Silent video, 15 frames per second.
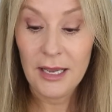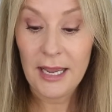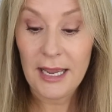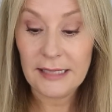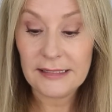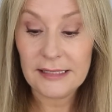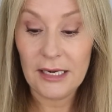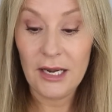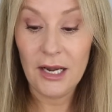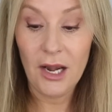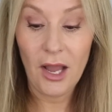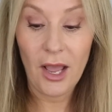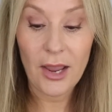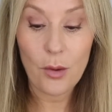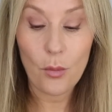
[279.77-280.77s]
It's a
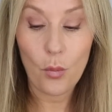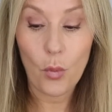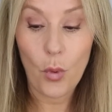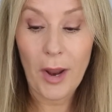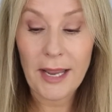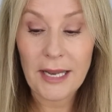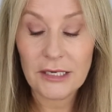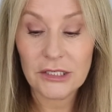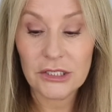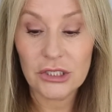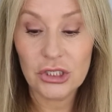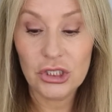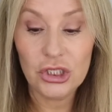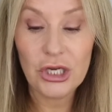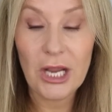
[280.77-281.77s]
lightweight
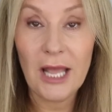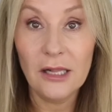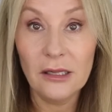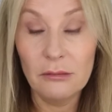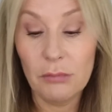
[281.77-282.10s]
gel